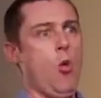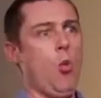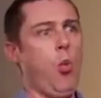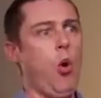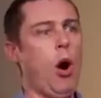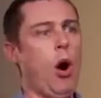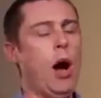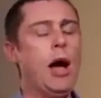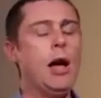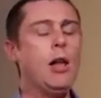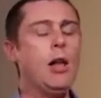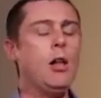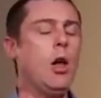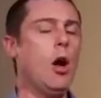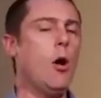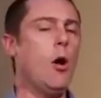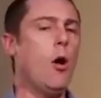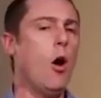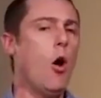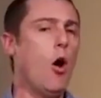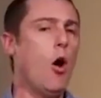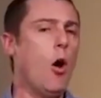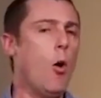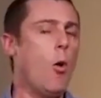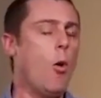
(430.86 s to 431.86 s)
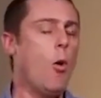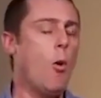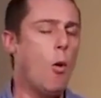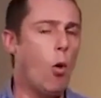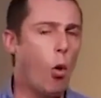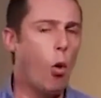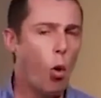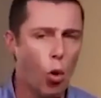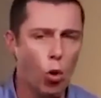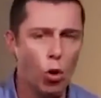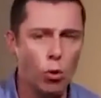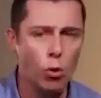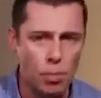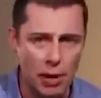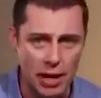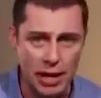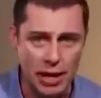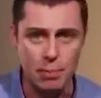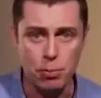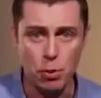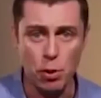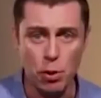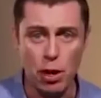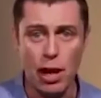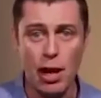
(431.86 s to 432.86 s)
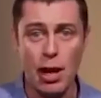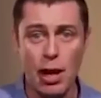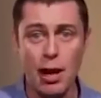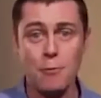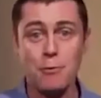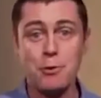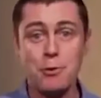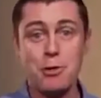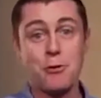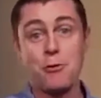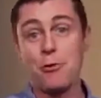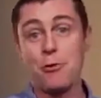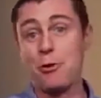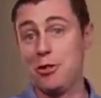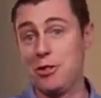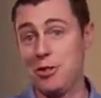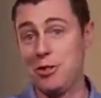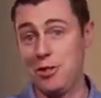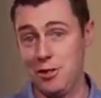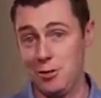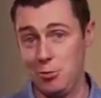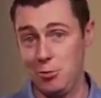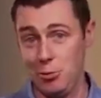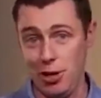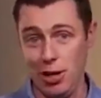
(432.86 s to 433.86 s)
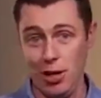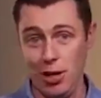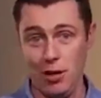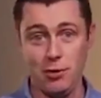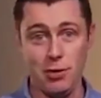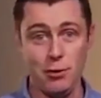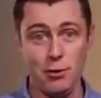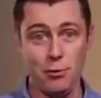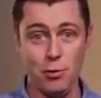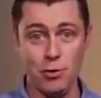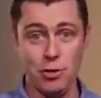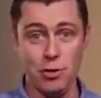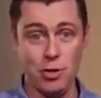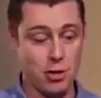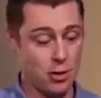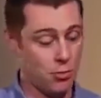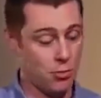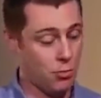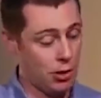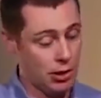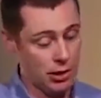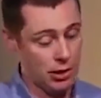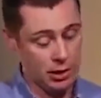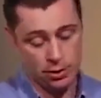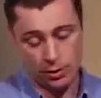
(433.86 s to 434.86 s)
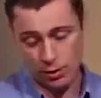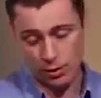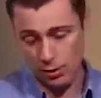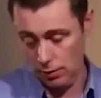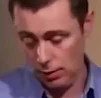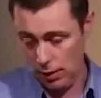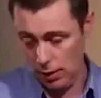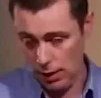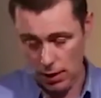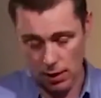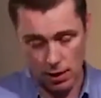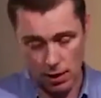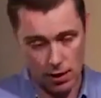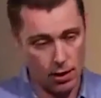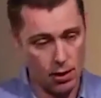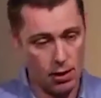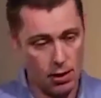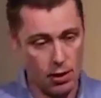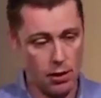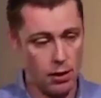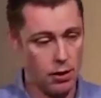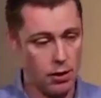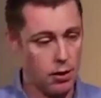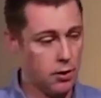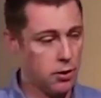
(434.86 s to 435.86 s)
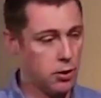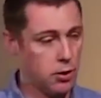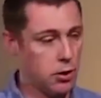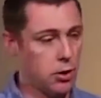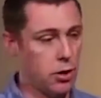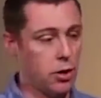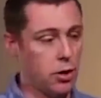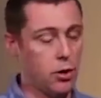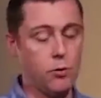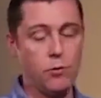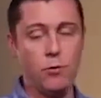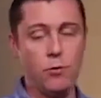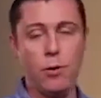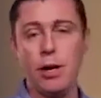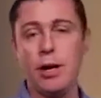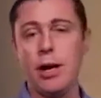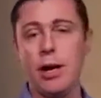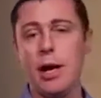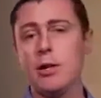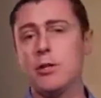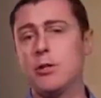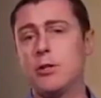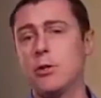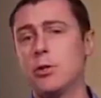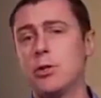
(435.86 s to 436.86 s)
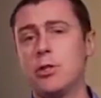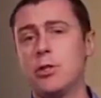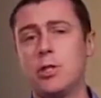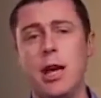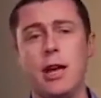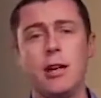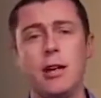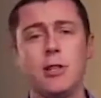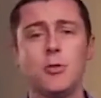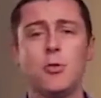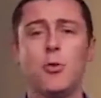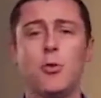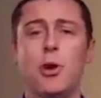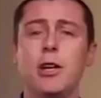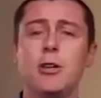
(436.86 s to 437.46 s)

While all people have differences, we have differences in religion, financial status,